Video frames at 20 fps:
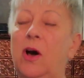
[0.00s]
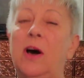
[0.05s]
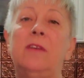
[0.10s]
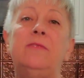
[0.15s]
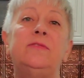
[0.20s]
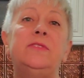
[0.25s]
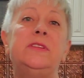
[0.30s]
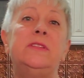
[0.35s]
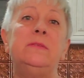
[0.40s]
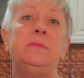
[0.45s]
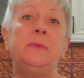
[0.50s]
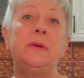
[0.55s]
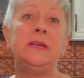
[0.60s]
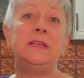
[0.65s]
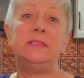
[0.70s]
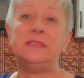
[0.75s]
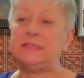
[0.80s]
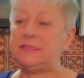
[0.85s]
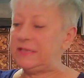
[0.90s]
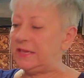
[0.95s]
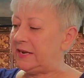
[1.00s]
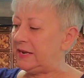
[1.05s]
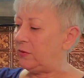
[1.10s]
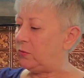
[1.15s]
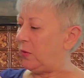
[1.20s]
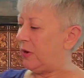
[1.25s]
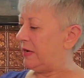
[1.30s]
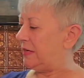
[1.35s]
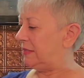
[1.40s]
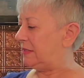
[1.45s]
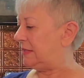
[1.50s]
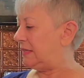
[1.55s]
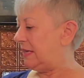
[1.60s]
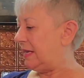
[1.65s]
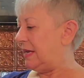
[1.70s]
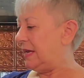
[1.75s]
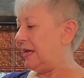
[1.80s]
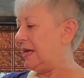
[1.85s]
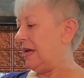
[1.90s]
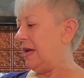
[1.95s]
off to the bins that it went.
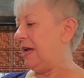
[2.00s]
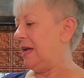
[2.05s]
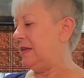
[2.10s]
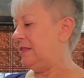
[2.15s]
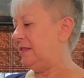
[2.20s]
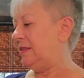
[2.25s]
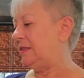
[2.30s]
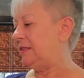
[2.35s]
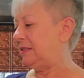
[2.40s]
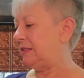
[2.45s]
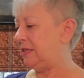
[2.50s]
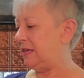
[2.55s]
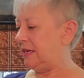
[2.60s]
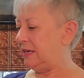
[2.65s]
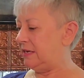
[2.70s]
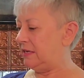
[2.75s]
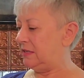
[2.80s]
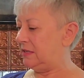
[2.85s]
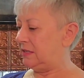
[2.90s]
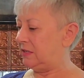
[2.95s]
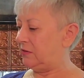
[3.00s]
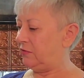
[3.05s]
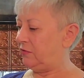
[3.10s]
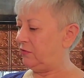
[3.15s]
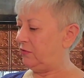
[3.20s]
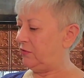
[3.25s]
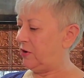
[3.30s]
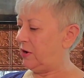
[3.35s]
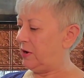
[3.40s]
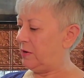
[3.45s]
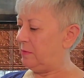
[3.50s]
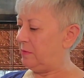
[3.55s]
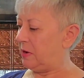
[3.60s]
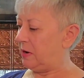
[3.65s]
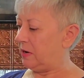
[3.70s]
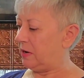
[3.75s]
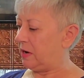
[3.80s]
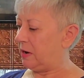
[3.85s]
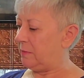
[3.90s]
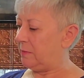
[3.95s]
And this is from
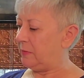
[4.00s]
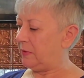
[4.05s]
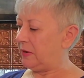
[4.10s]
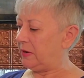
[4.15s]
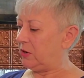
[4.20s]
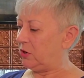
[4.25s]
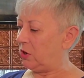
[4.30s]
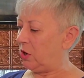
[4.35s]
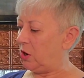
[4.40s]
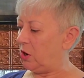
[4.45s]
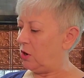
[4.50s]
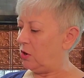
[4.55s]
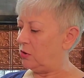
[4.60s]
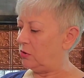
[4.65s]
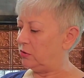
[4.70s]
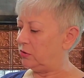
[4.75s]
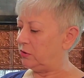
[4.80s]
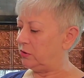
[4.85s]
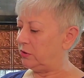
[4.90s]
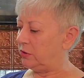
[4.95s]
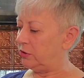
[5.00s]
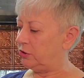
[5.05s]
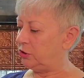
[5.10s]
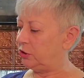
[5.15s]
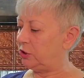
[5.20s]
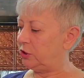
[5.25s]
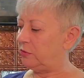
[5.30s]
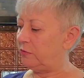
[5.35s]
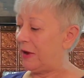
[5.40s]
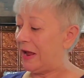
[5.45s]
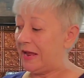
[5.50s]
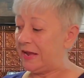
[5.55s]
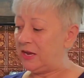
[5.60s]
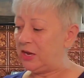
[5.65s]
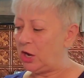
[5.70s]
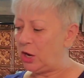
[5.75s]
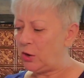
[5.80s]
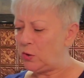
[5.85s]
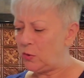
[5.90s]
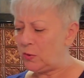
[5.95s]
a company called
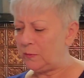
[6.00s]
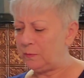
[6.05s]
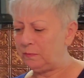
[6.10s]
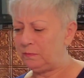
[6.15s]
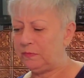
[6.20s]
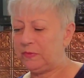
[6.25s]
Sharango.